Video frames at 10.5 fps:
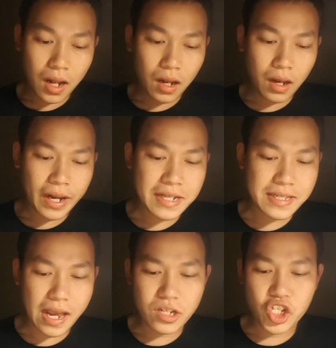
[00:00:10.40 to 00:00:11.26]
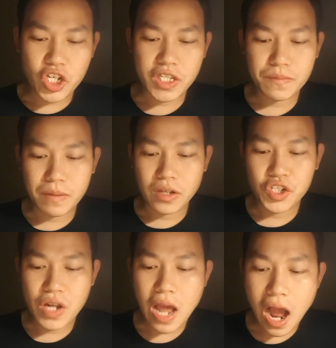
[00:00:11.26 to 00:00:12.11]
Ladies and gentlemen,
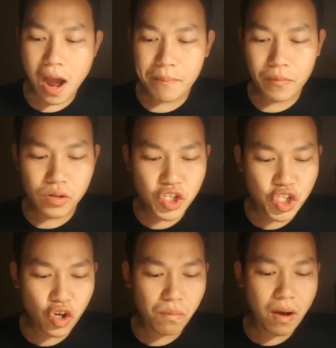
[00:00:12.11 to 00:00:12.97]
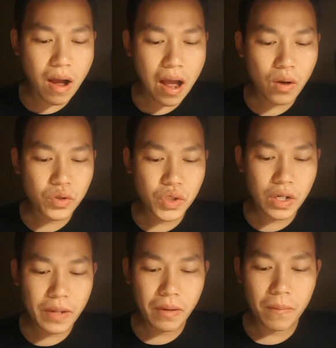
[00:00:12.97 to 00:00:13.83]
today I'm going to talk about how to
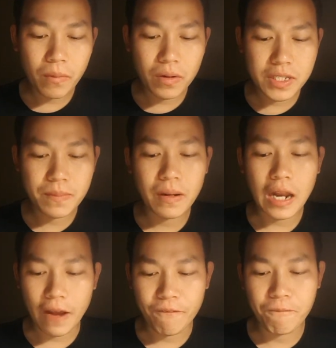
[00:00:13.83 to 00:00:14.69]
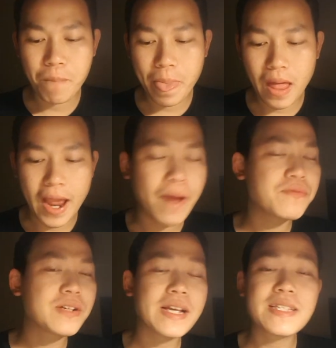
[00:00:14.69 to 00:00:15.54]
live a productive life.
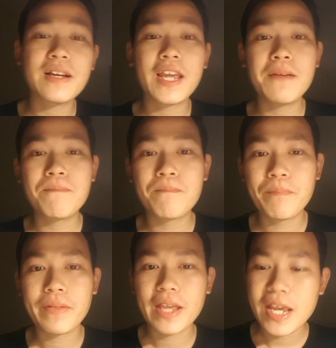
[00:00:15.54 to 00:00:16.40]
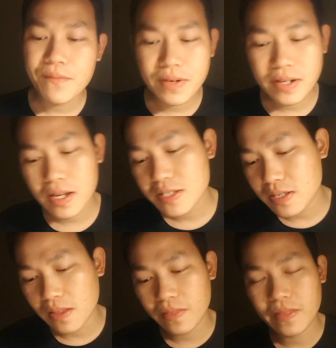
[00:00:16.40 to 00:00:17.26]
Every day is a gift, even
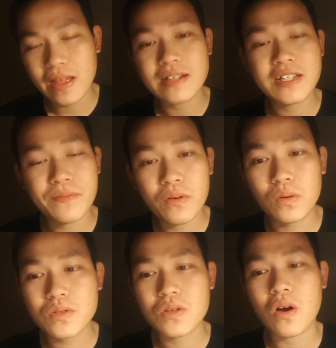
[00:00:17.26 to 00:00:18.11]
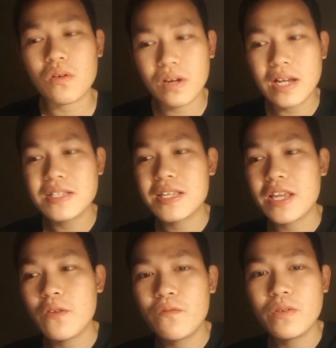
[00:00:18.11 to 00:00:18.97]
days that are difficult or days
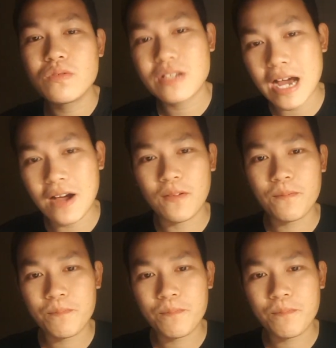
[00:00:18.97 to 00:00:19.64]
you feel down.